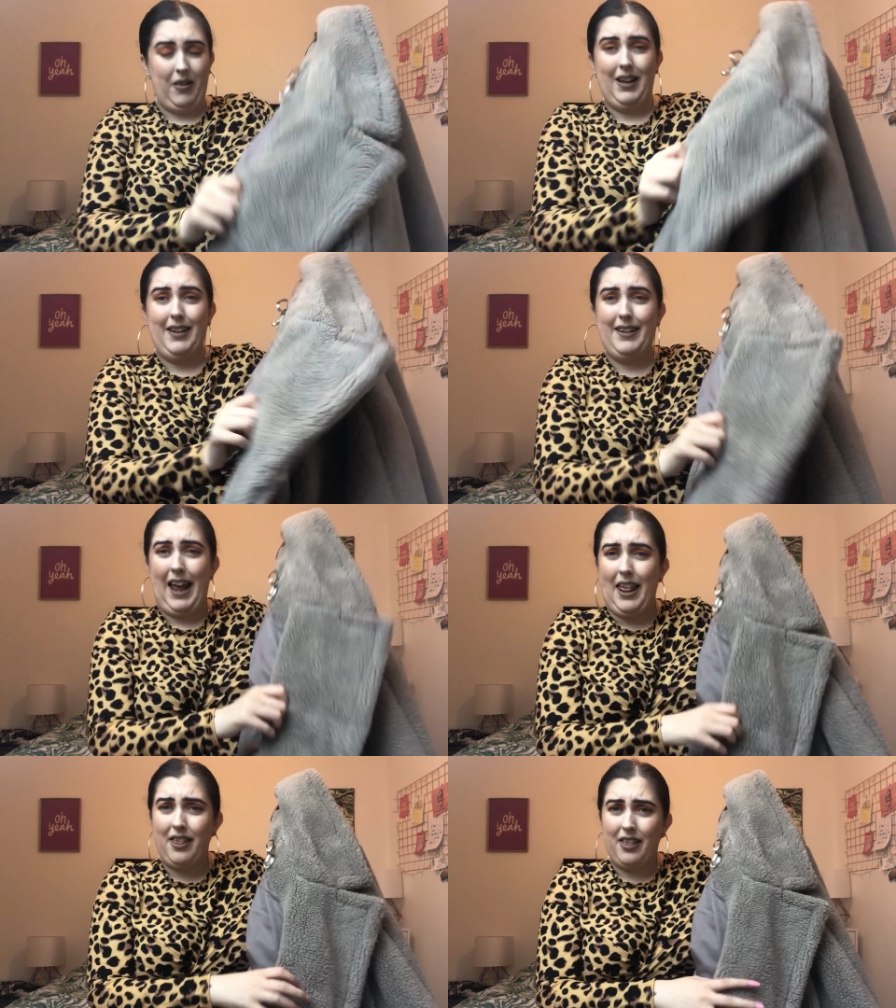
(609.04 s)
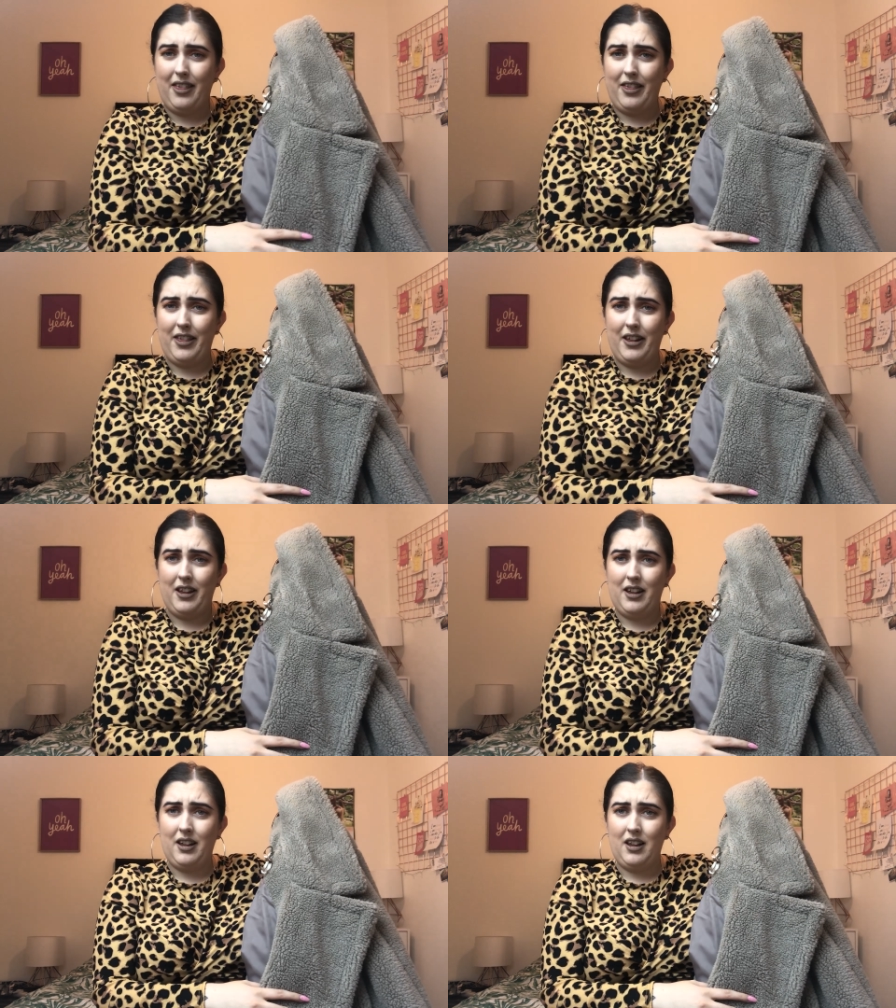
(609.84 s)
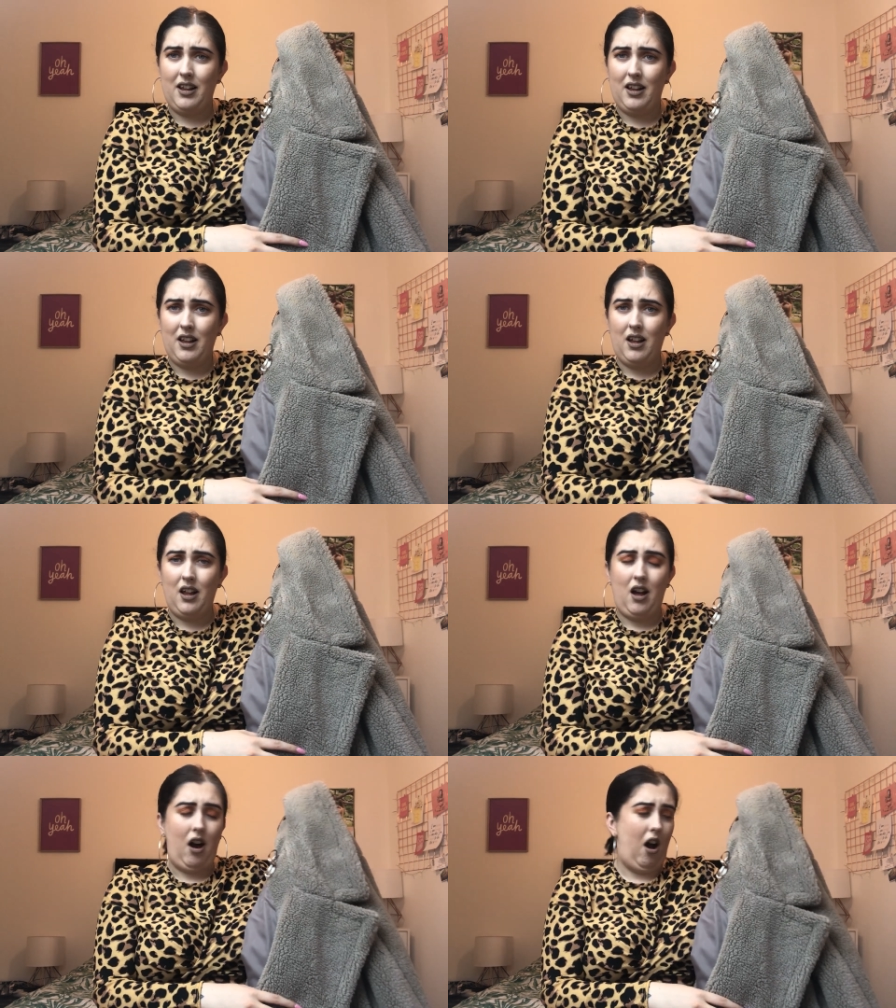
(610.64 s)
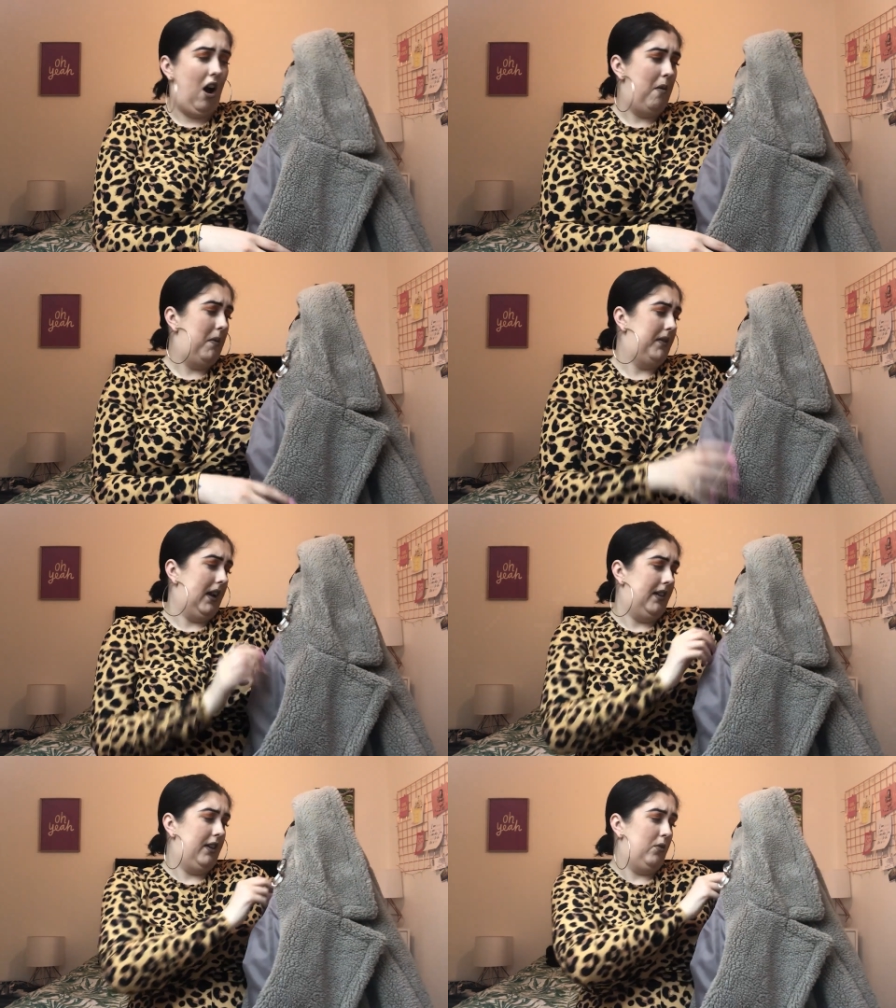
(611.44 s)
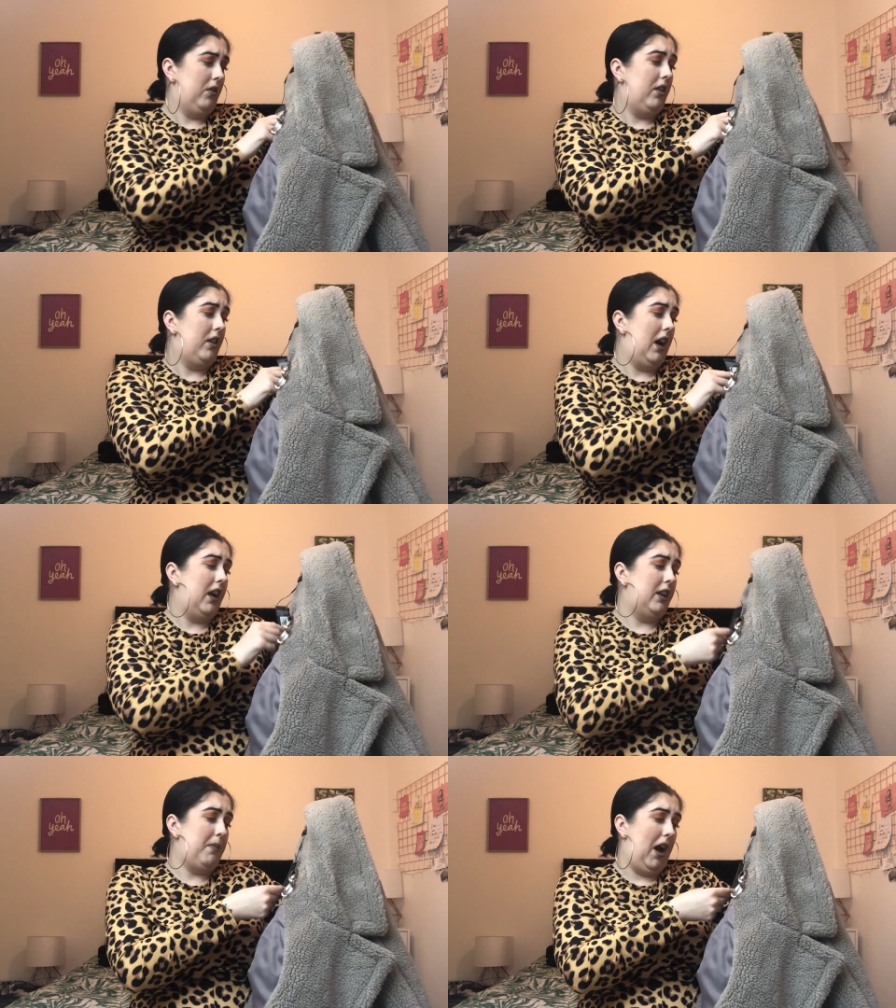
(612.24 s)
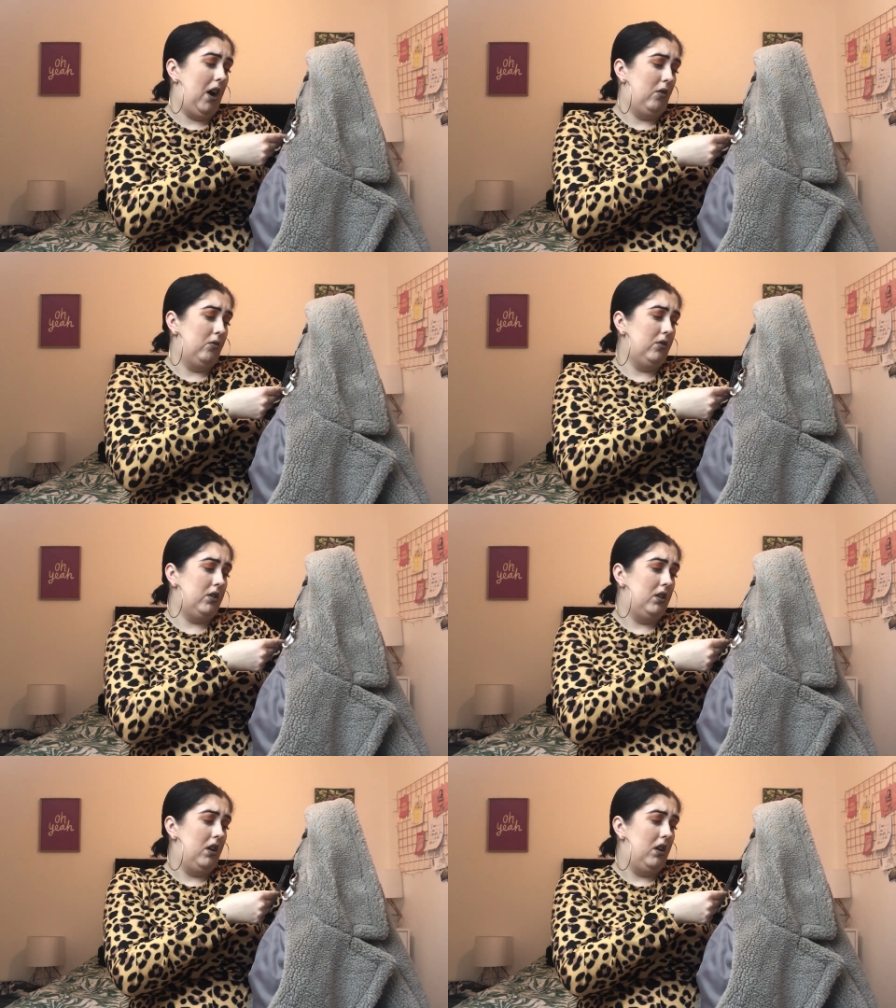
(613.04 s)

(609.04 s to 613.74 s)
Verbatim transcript: the length, I'm obsessed. This was thirty pounds.